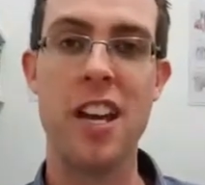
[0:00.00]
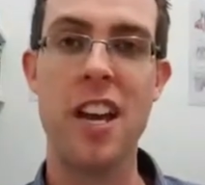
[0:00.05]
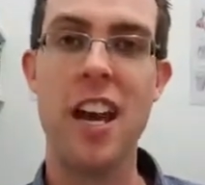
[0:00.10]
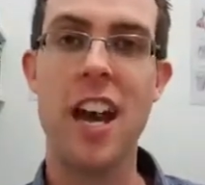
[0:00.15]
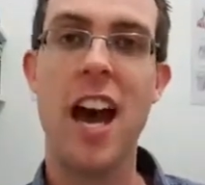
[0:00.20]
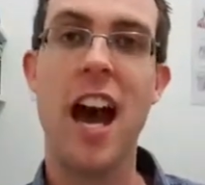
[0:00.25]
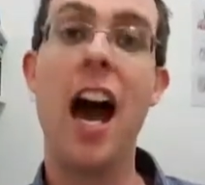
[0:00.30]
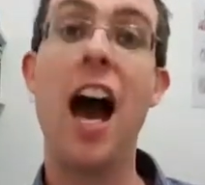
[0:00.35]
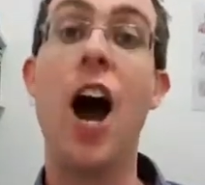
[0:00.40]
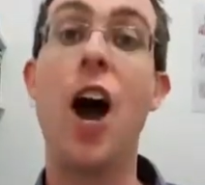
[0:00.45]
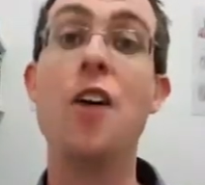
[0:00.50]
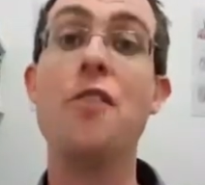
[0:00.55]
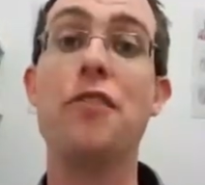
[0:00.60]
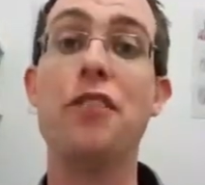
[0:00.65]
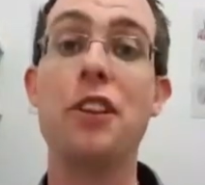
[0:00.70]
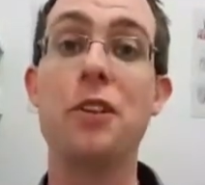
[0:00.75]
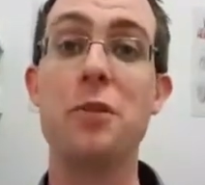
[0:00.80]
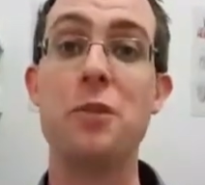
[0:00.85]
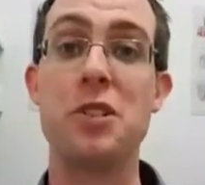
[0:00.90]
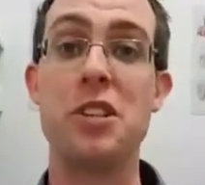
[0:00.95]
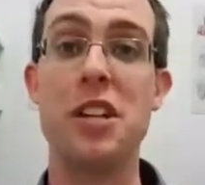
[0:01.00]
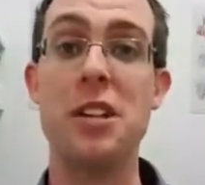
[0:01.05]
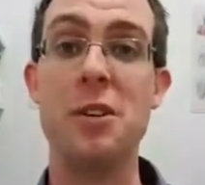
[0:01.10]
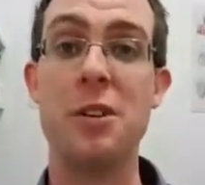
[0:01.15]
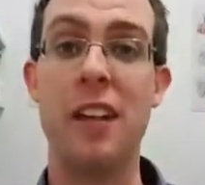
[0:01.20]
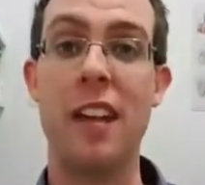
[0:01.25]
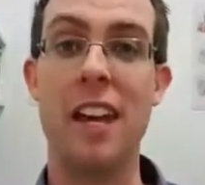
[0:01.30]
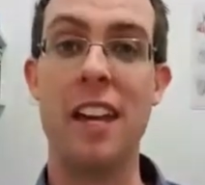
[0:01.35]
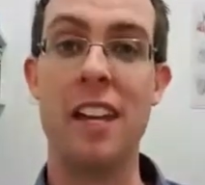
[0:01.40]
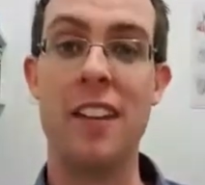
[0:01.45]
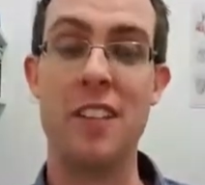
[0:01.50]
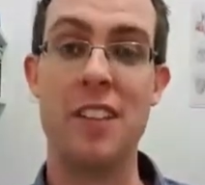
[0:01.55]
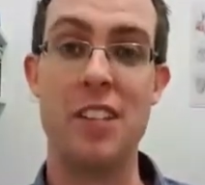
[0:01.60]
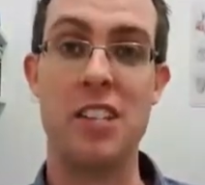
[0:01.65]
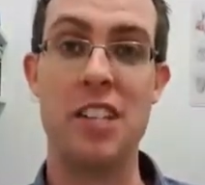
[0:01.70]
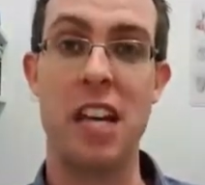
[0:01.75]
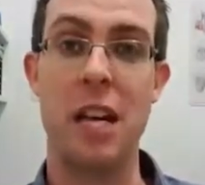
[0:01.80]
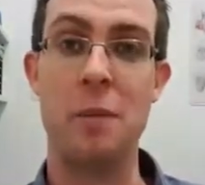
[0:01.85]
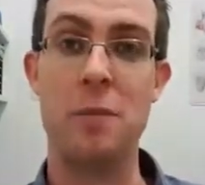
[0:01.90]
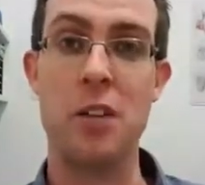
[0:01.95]
hopefully we'll see you again the
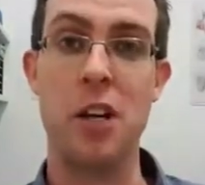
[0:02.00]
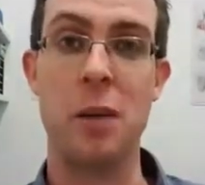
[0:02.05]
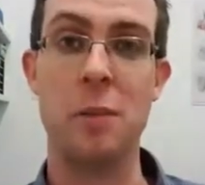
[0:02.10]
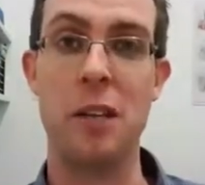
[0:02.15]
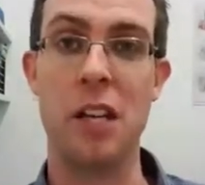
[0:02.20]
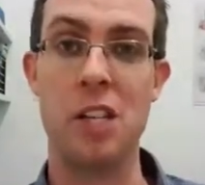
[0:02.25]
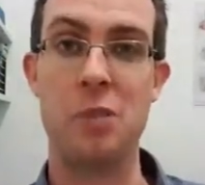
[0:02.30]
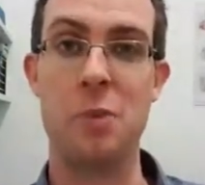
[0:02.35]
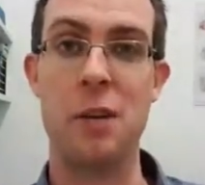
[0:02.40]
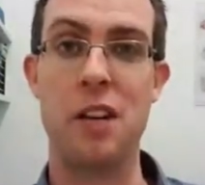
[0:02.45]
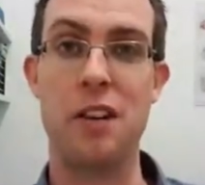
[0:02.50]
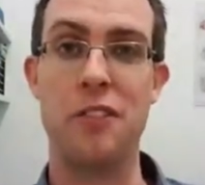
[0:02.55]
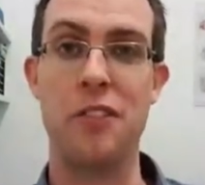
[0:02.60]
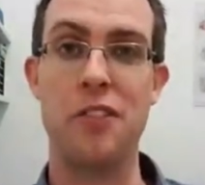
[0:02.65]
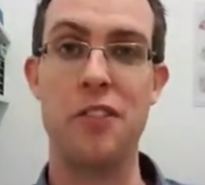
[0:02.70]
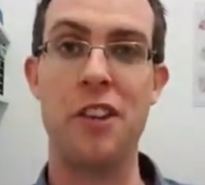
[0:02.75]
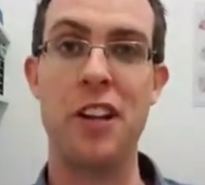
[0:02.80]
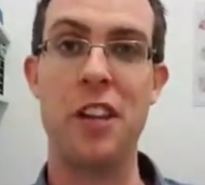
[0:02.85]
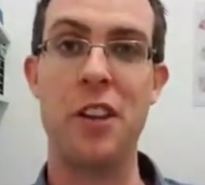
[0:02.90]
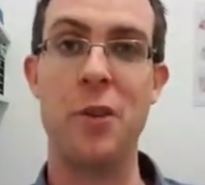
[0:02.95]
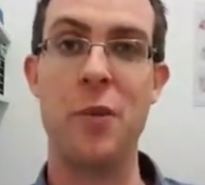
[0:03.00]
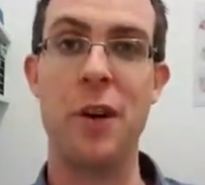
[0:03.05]
same time next week for another one